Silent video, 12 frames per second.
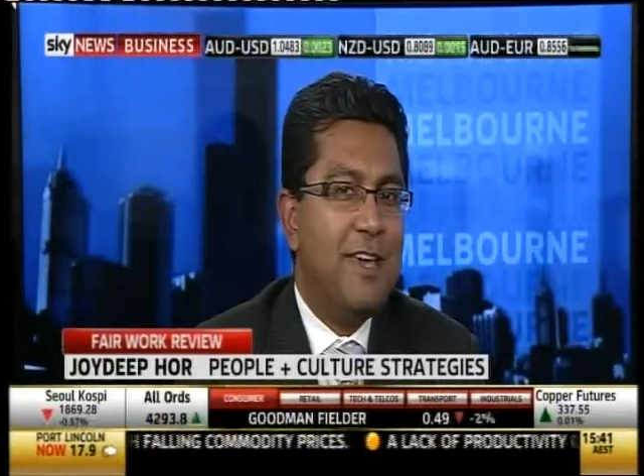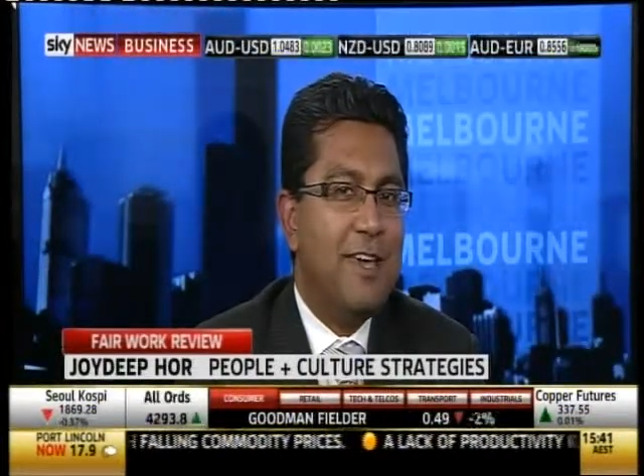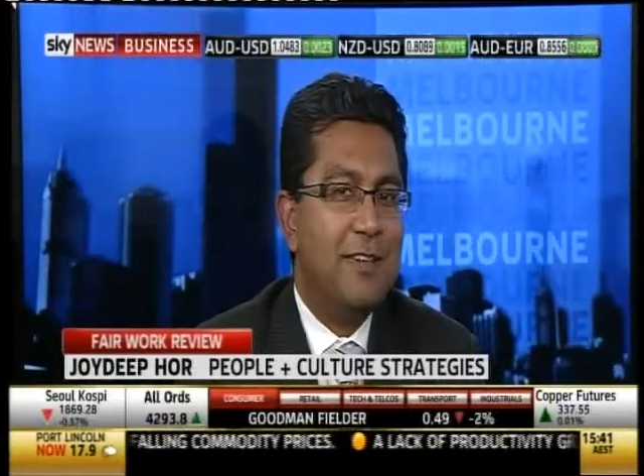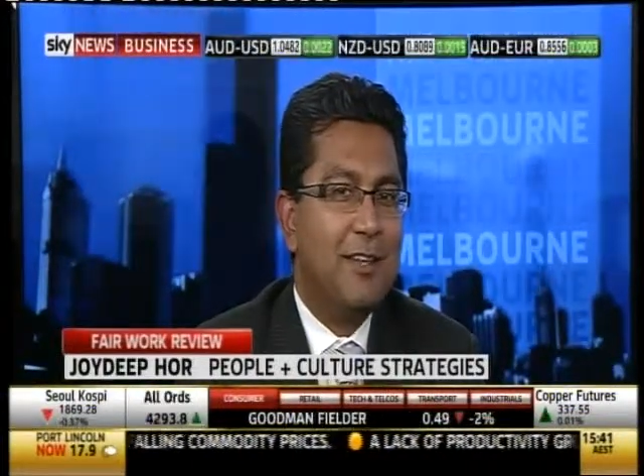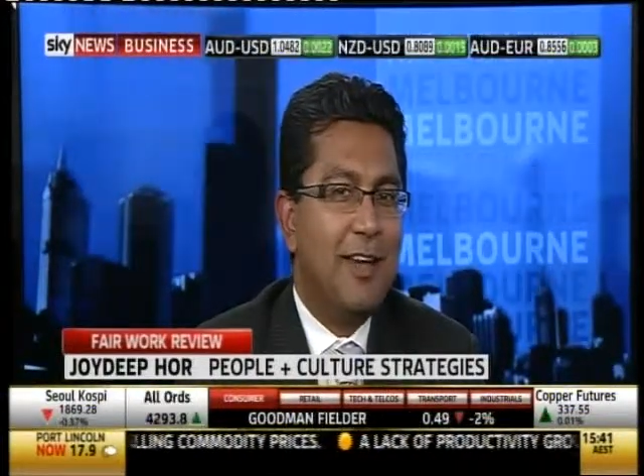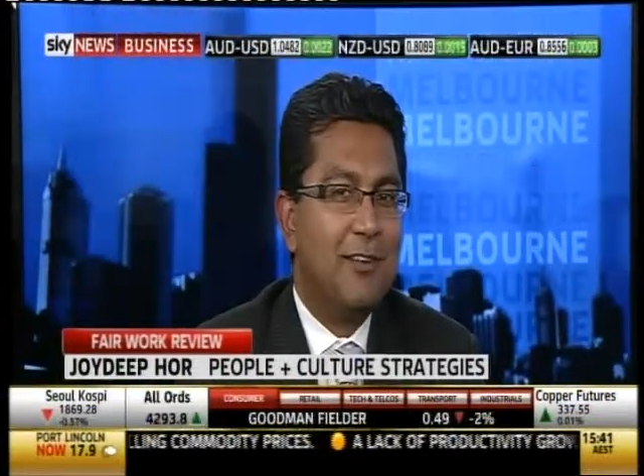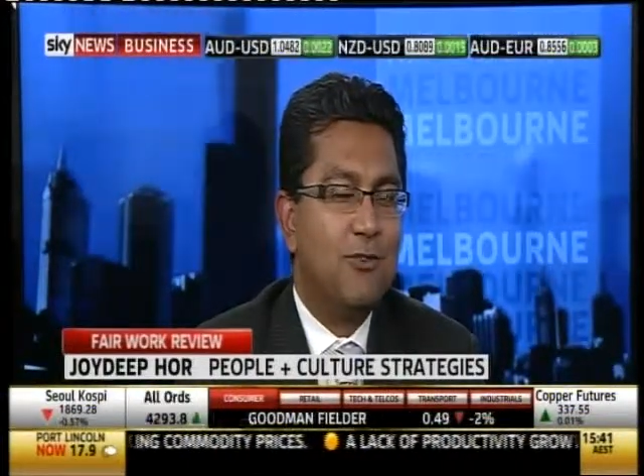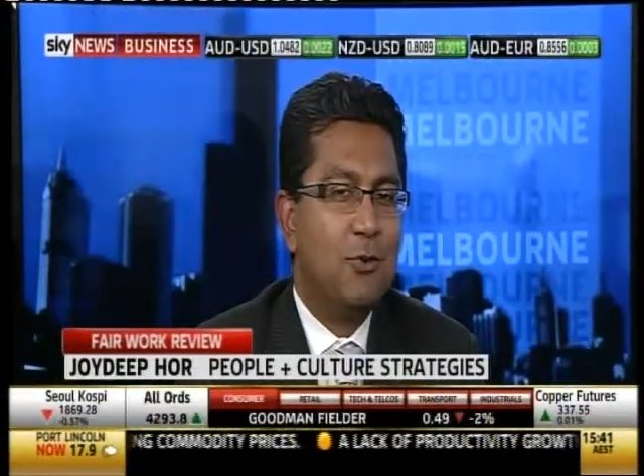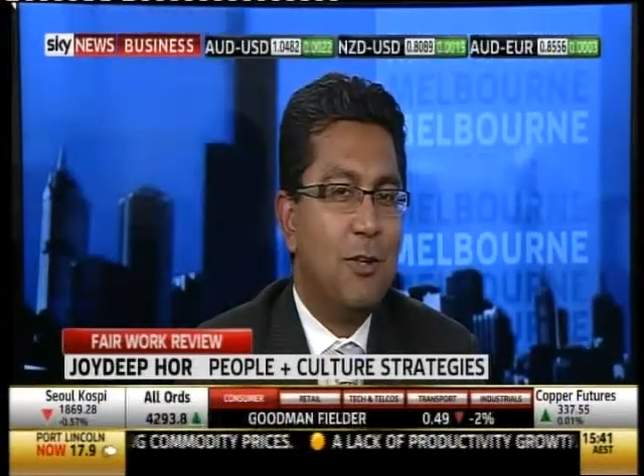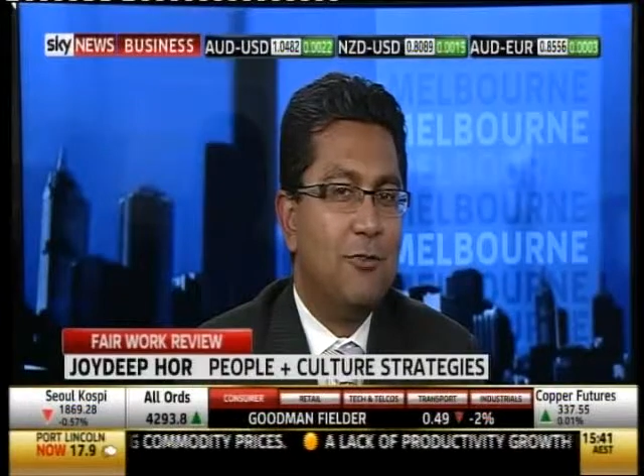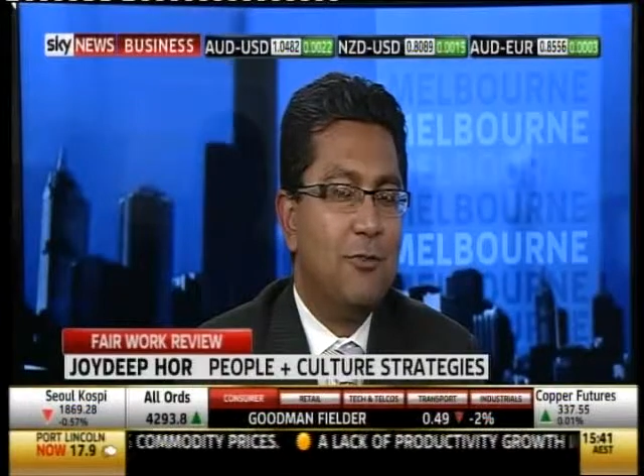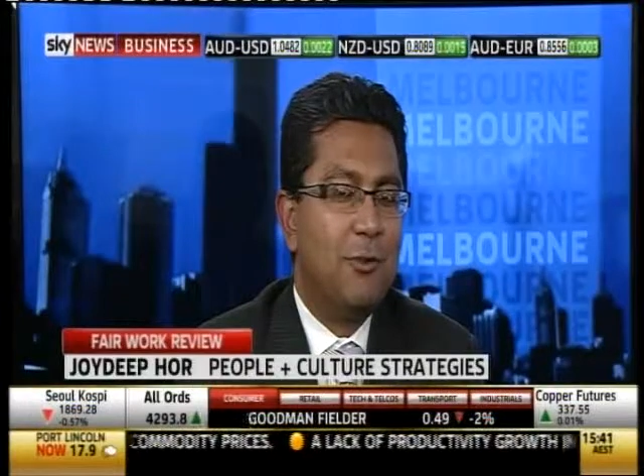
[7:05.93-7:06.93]
in the last
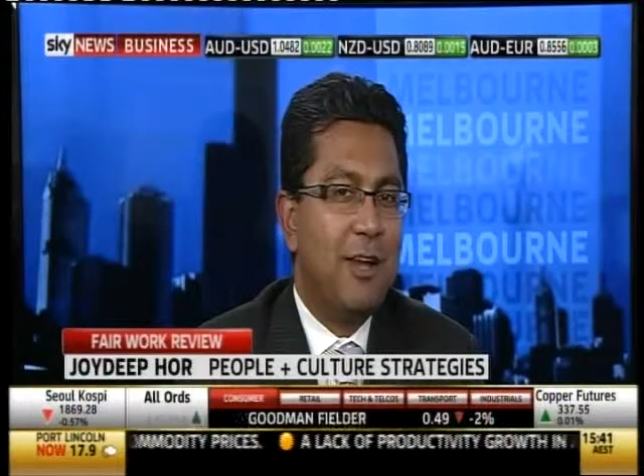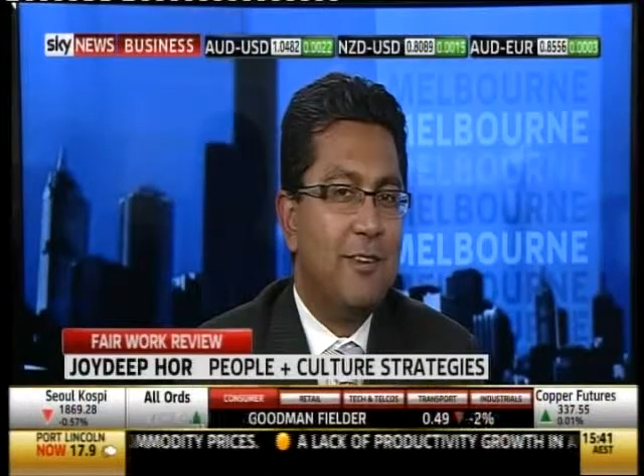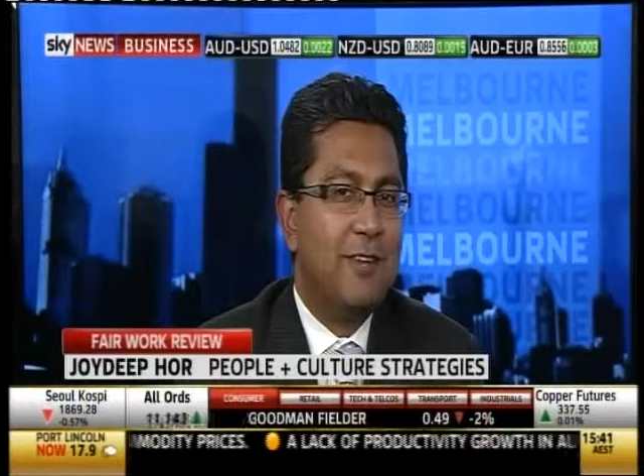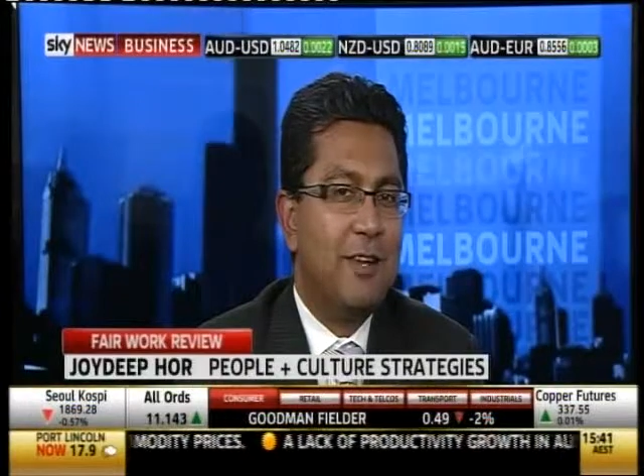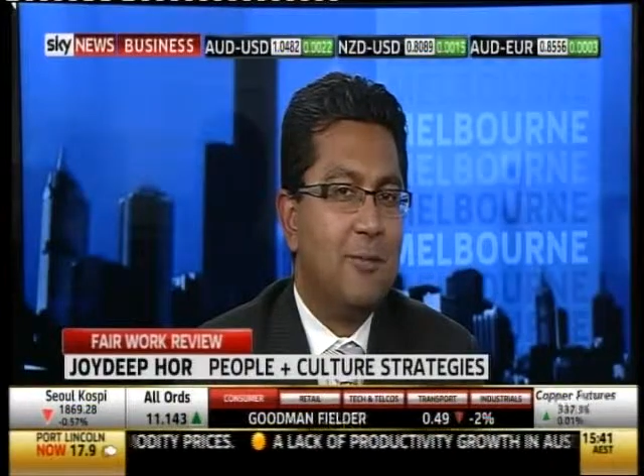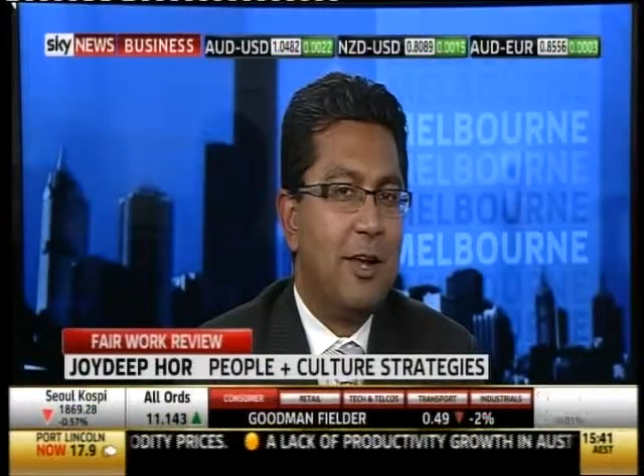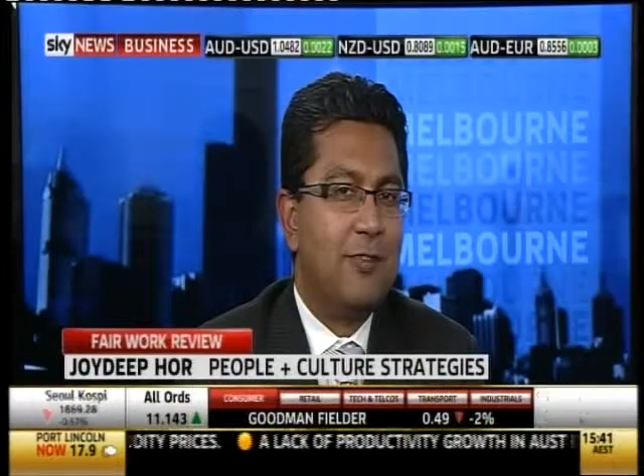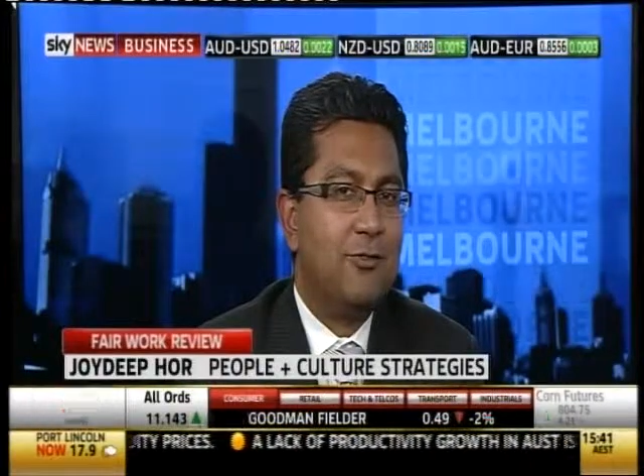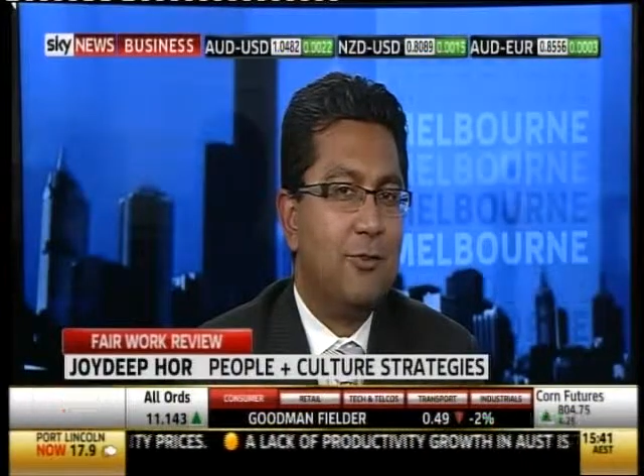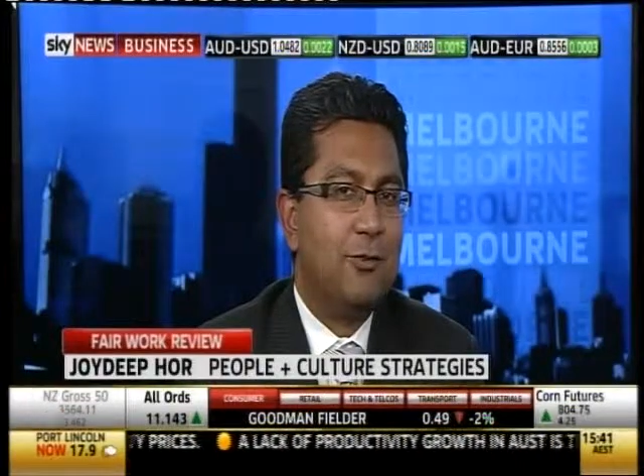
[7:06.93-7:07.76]
12 to 18 months,